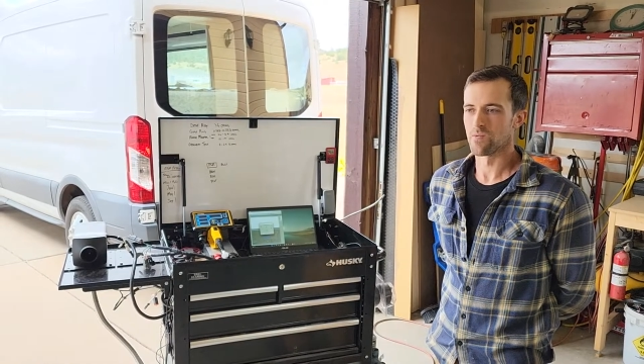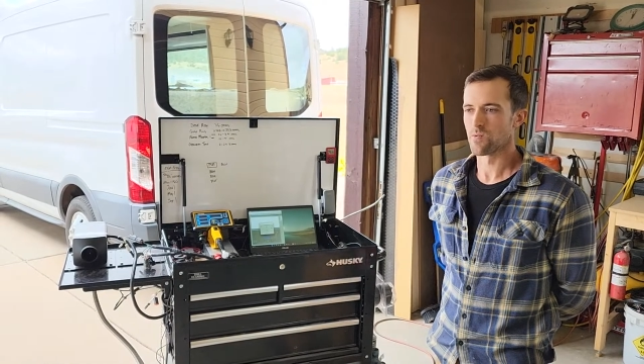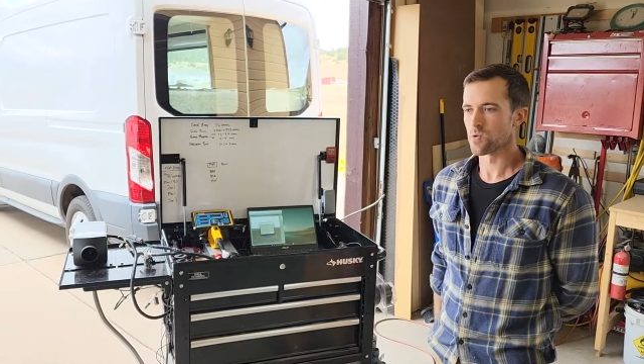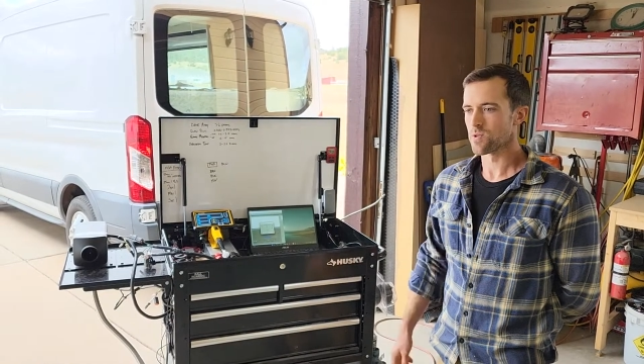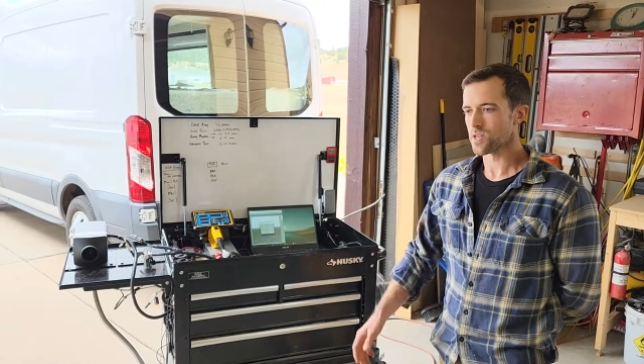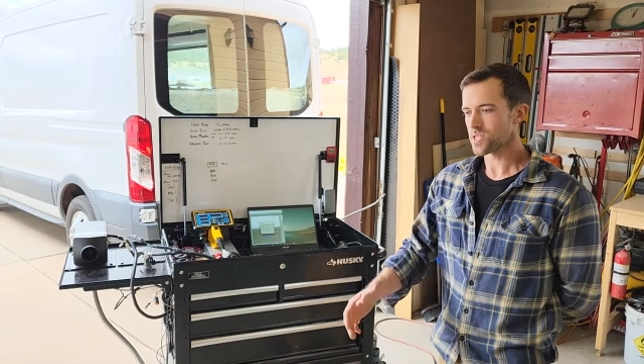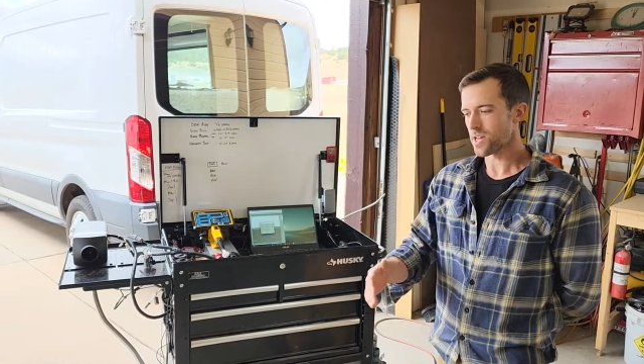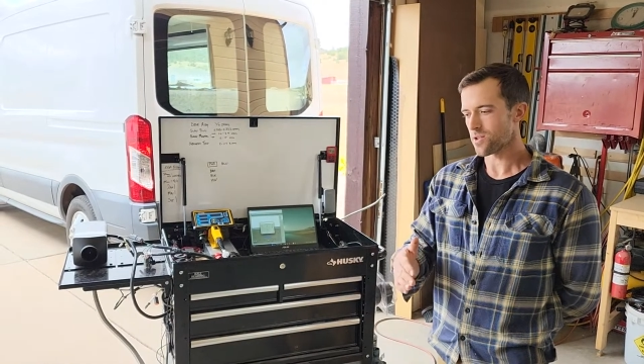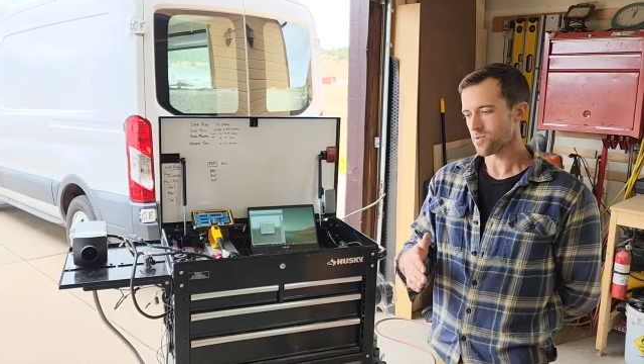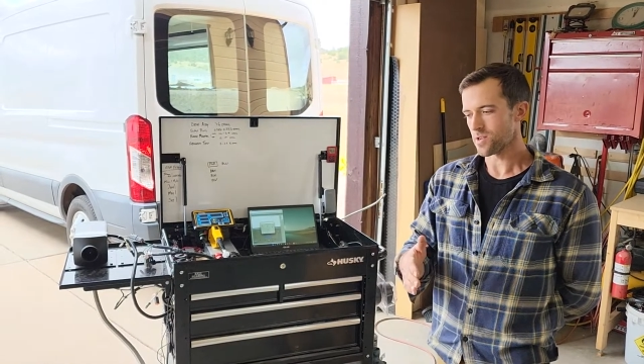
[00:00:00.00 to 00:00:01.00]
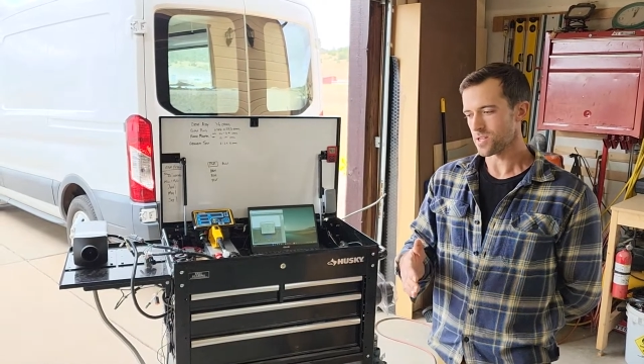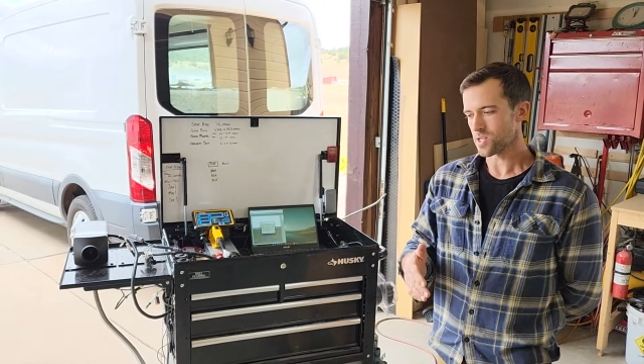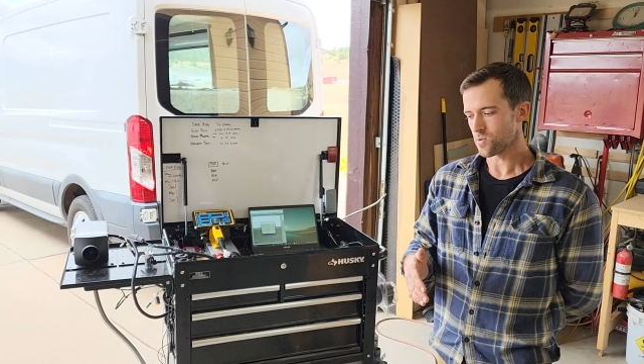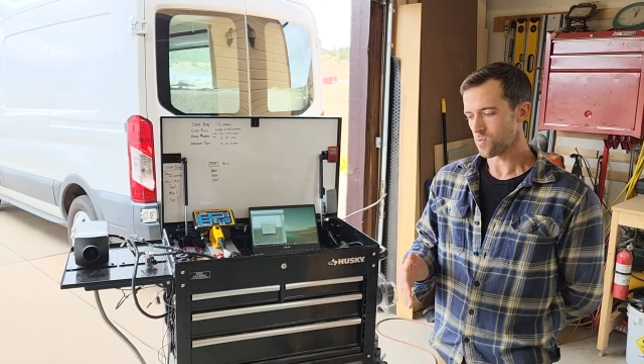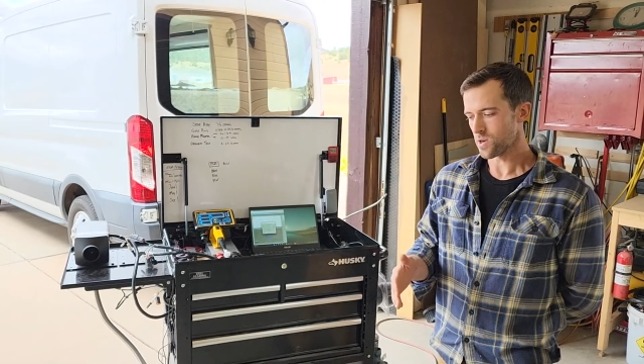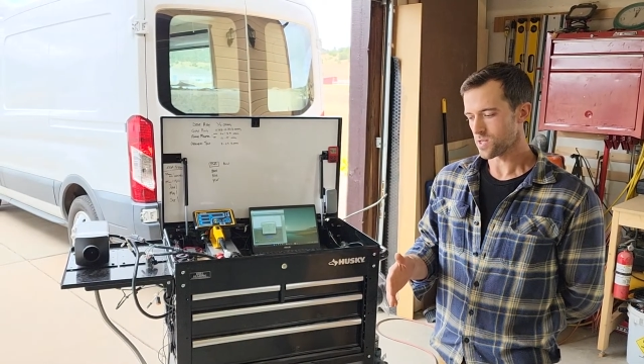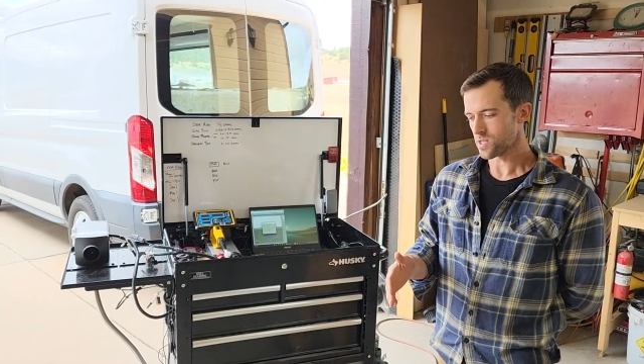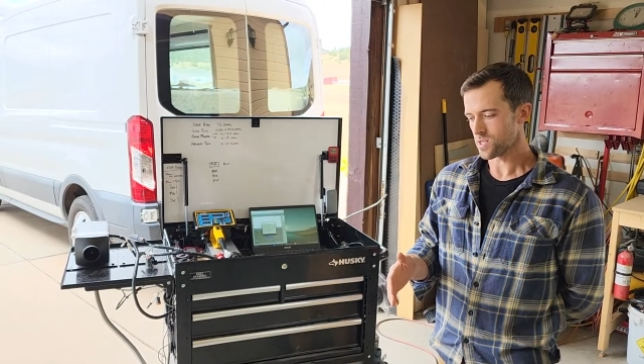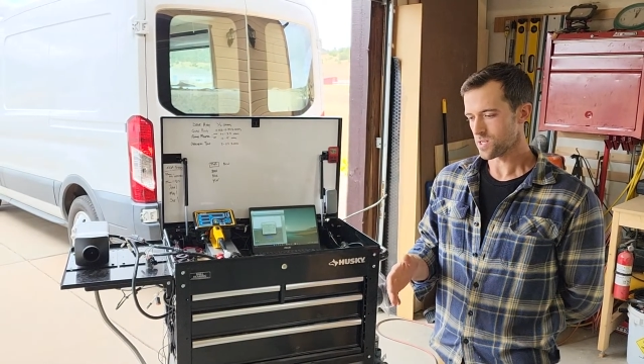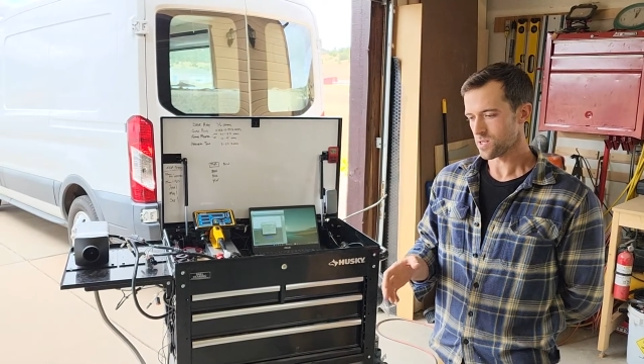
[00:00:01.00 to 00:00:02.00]
we're really tailoring it to what
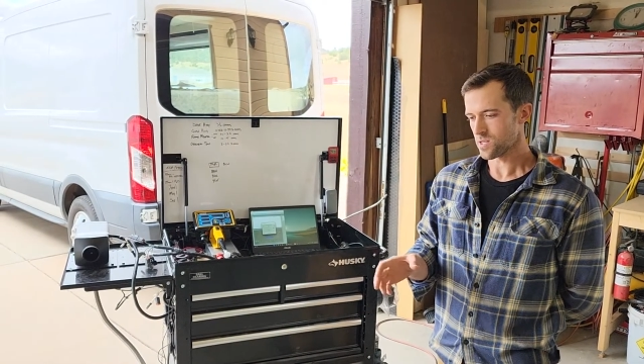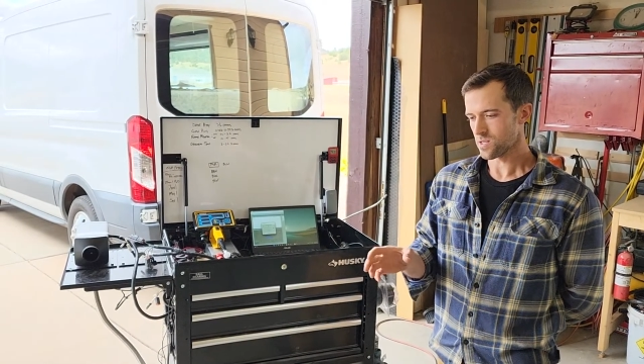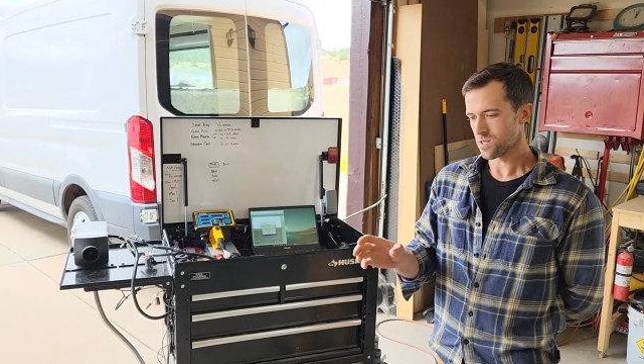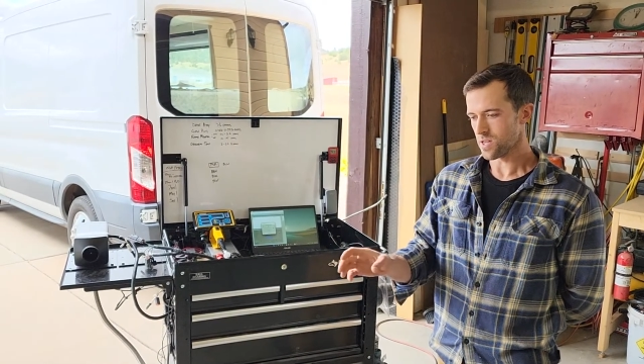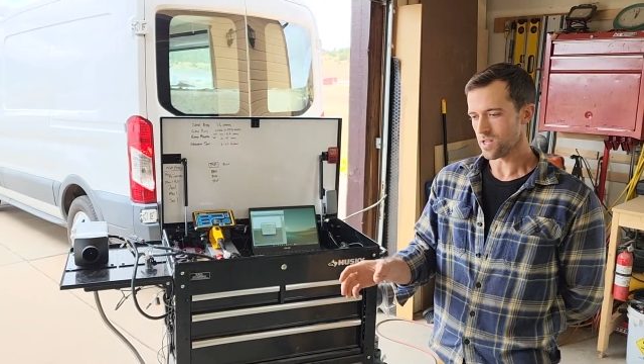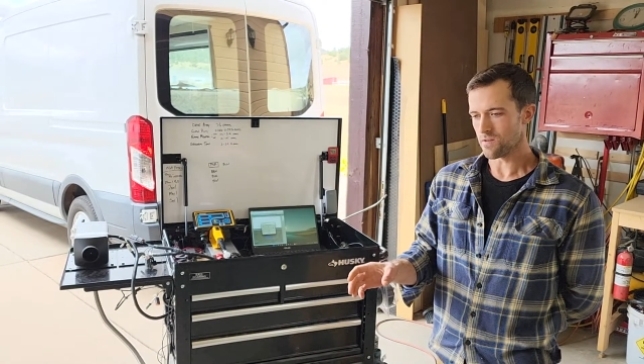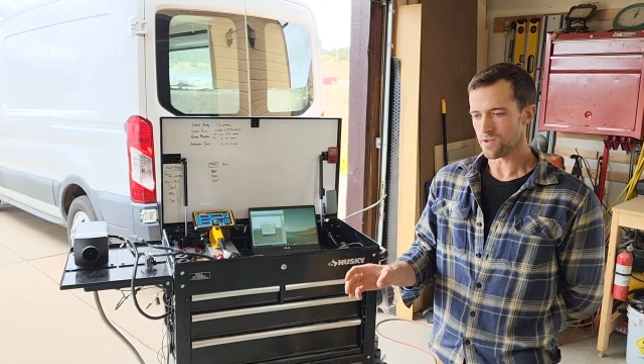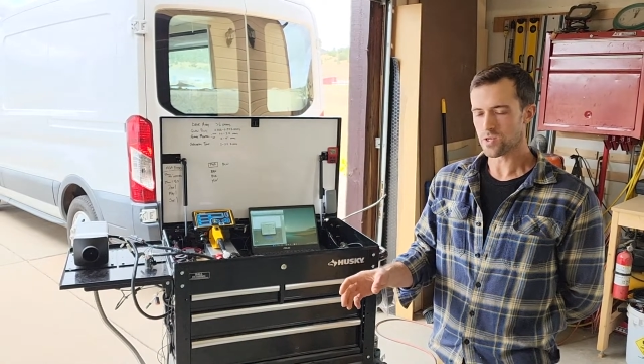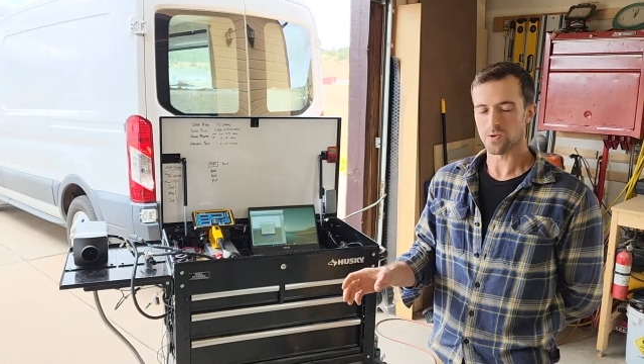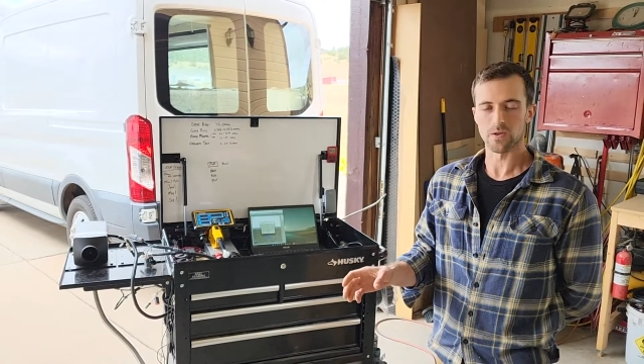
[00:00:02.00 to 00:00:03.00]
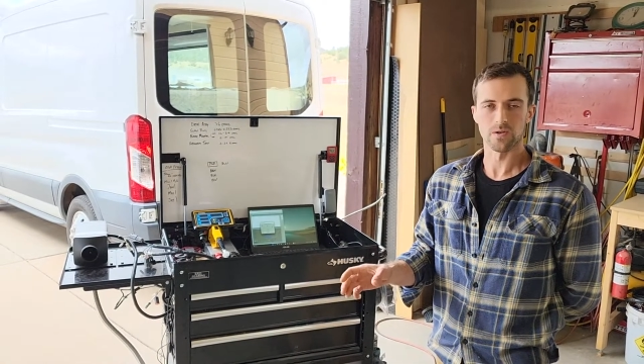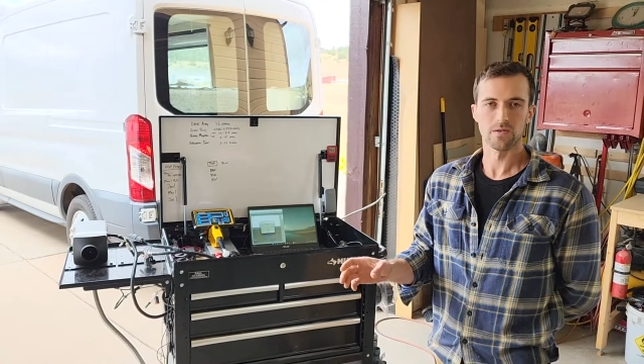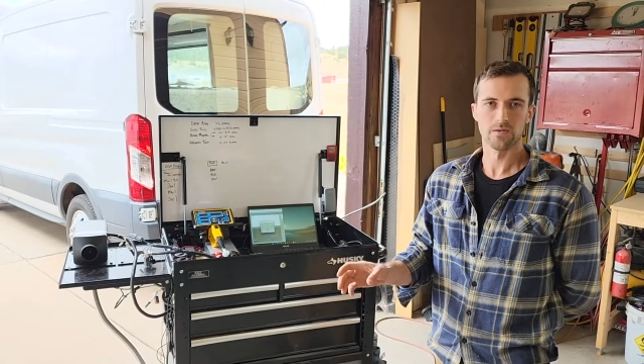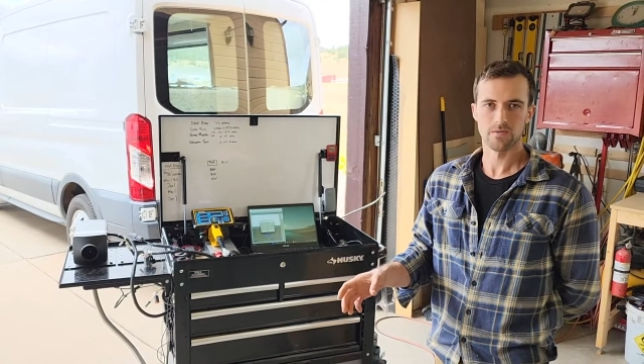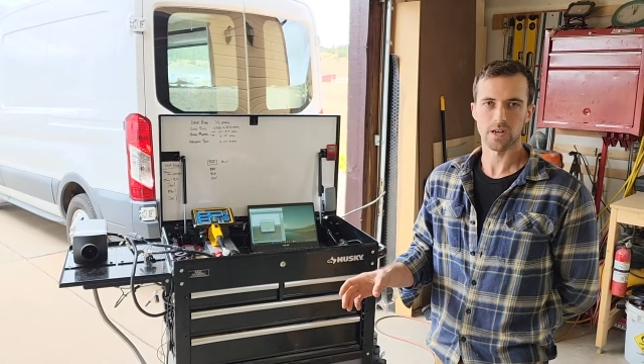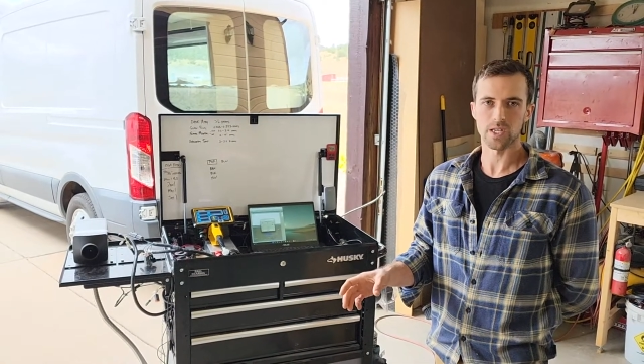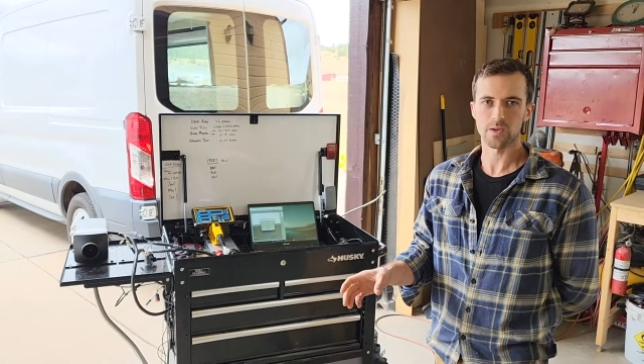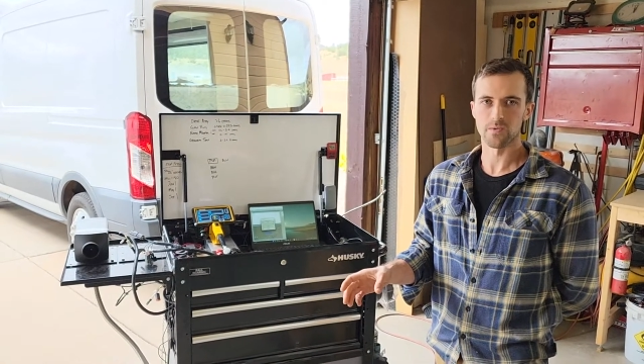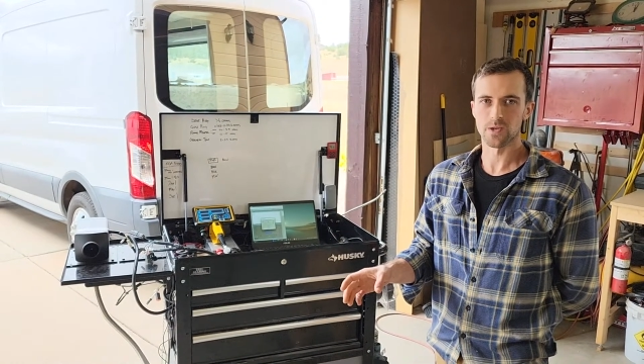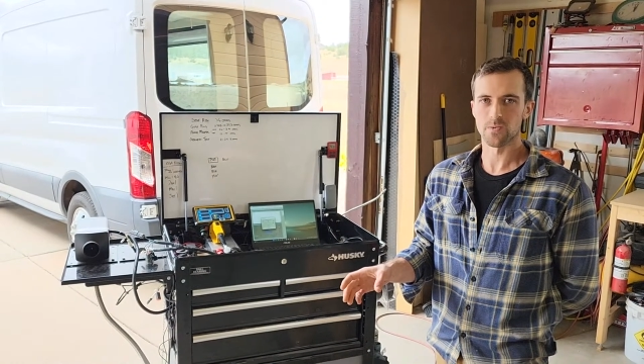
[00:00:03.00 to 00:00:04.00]
the individual
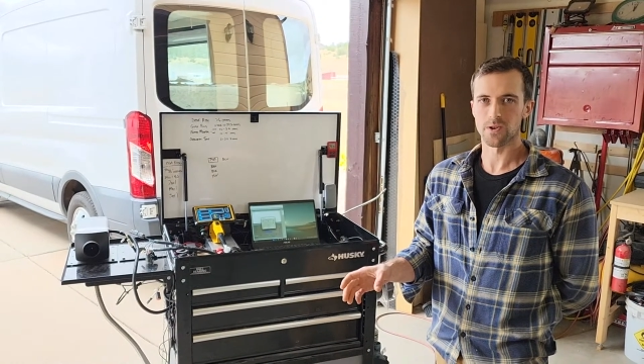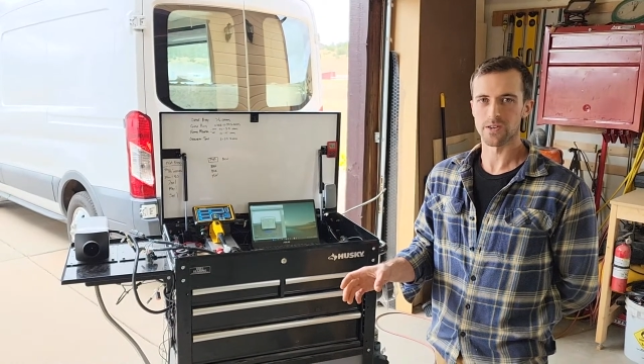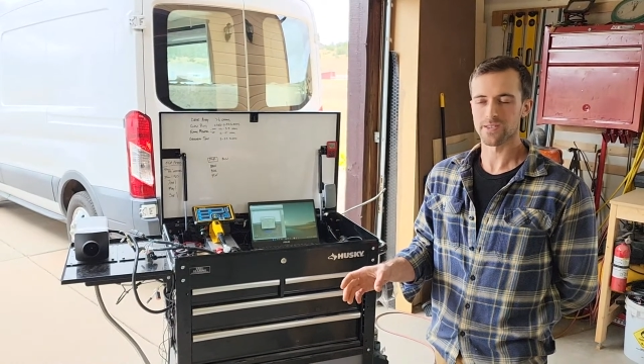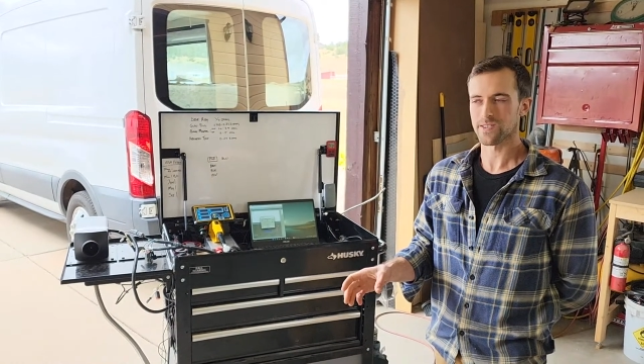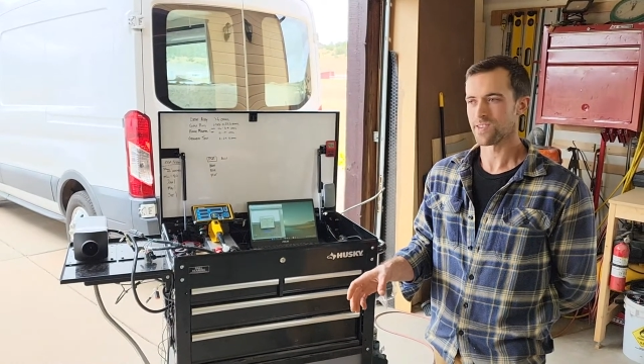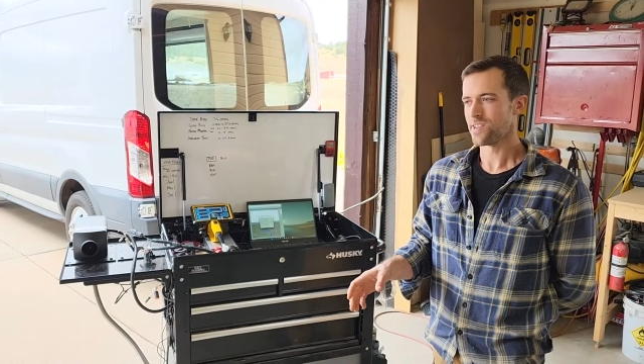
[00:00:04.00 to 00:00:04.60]
customers want.